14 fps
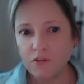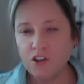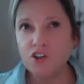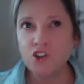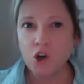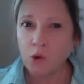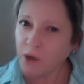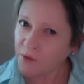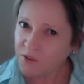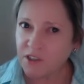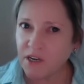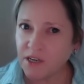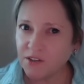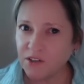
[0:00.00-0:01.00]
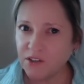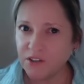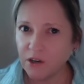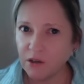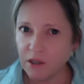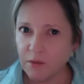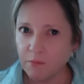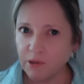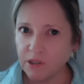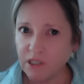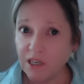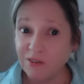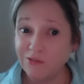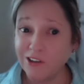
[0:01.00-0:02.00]
you don't have to necessarily
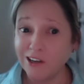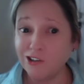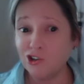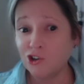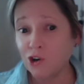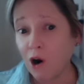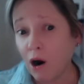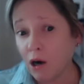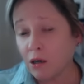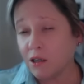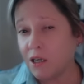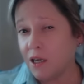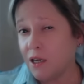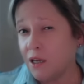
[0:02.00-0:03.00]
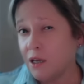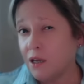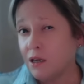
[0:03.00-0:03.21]
believe that Charlie's